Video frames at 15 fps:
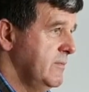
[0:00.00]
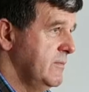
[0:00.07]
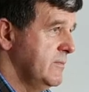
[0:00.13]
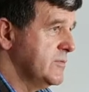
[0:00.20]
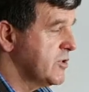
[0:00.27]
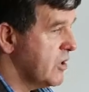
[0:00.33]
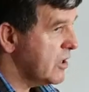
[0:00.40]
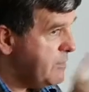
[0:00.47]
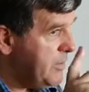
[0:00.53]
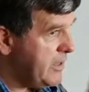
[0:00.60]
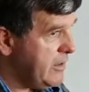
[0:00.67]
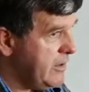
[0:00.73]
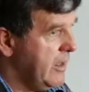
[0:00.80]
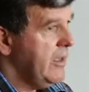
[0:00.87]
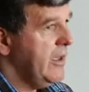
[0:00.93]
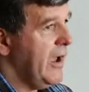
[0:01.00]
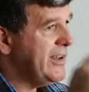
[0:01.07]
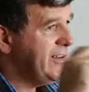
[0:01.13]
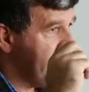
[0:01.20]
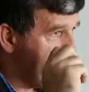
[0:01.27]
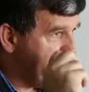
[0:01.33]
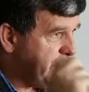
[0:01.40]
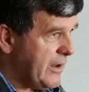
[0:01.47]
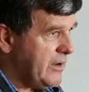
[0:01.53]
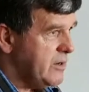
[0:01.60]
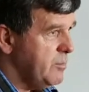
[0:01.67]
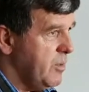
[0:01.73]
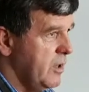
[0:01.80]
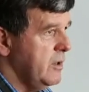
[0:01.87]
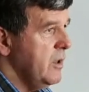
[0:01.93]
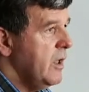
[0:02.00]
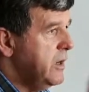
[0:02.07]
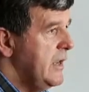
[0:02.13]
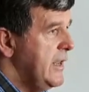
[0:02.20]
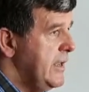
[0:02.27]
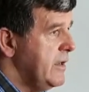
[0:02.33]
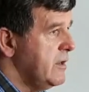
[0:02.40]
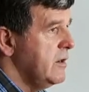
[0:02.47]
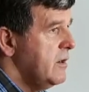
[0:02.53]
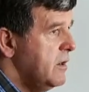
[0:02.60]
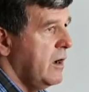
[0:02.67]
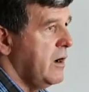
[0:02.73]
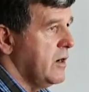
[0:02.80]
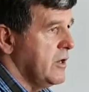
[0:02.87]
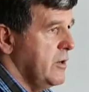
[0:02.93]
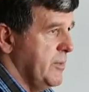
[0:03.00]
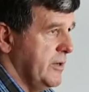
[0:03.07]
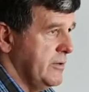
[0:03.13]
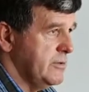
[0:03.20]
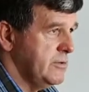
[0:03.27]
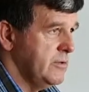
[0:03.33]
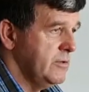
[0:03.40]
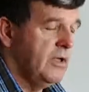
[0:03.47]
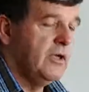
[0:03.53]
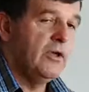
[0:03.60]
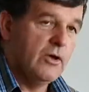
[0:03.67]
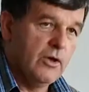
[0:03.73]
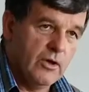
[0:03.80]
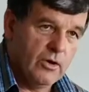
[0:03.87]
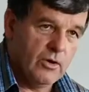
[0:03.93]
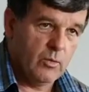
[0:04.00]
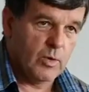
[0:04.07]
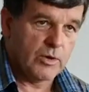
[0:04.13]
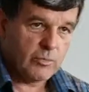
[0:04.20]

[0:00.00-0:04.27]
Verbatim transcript: It's got to be a defendable legal argument. What